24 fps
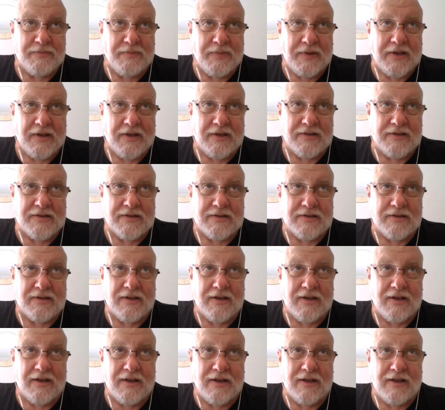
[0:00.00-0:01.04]
because,
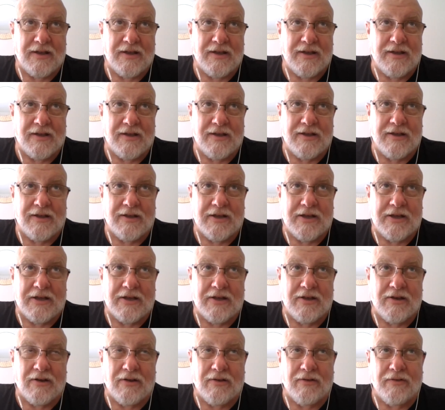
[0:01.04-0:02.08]

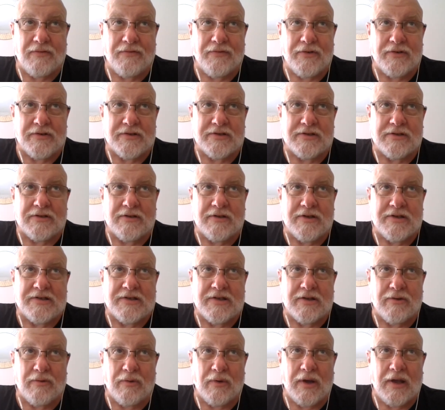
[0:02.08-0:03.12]
you know, the first
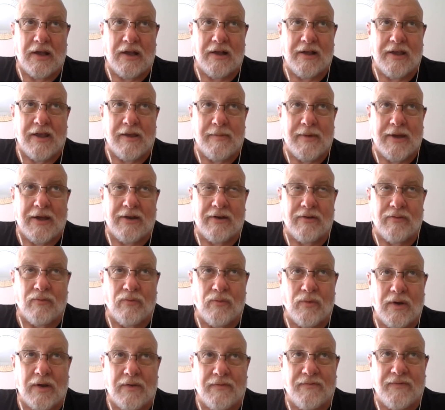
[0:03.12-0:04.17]
Casino Royale came out in,
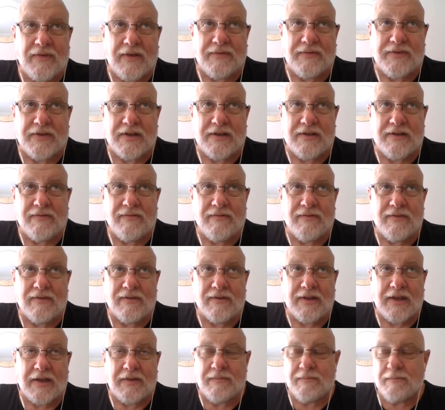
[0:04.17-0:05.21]
what,
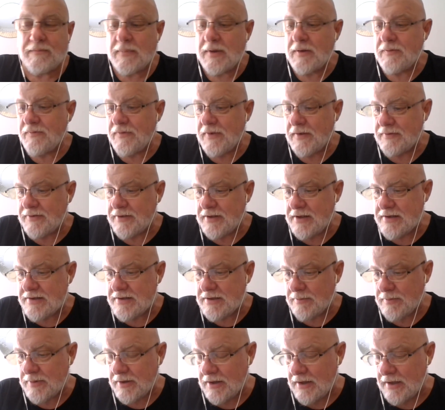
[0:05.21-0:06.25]
mid-50s,
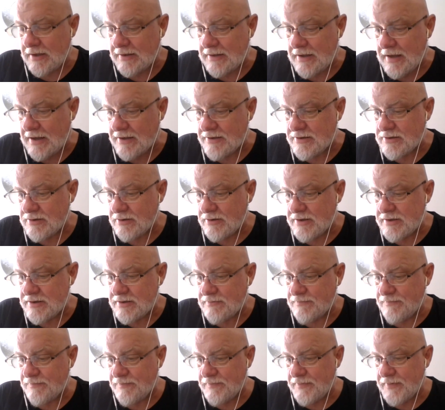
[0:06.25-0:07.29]
something like that. So this,
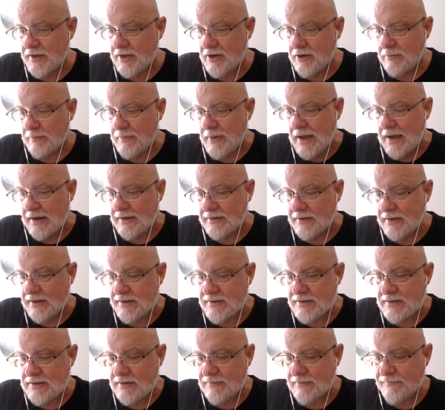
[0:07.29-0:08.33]
you know,
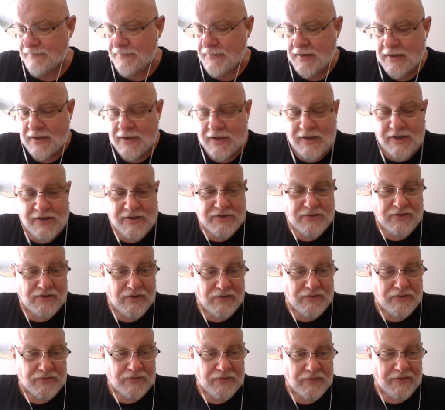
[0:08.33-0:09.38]
backdates it. So
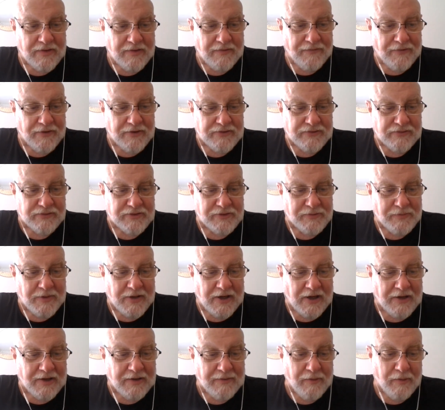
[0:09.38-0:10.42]
those were the first ones, but
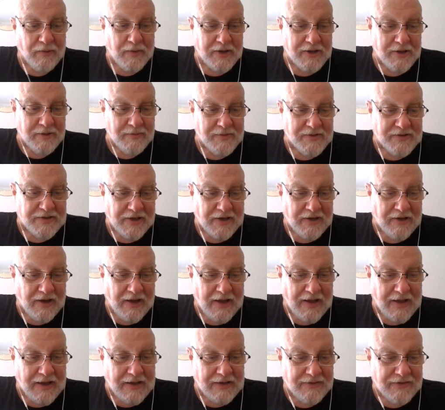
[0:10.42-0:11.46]
I'll never read them because I
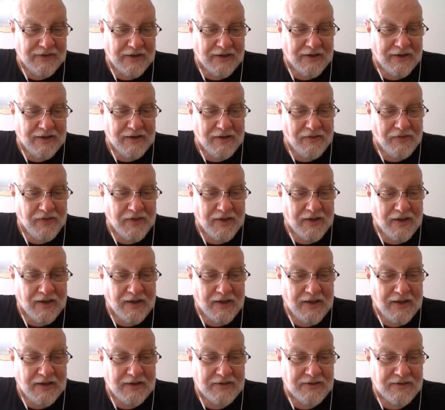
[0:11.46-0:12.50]
hate that kind of thing. I
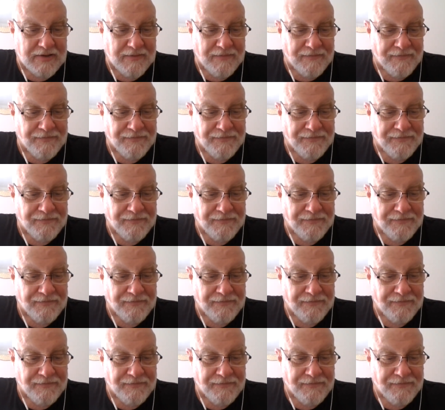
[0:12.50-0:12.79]
hate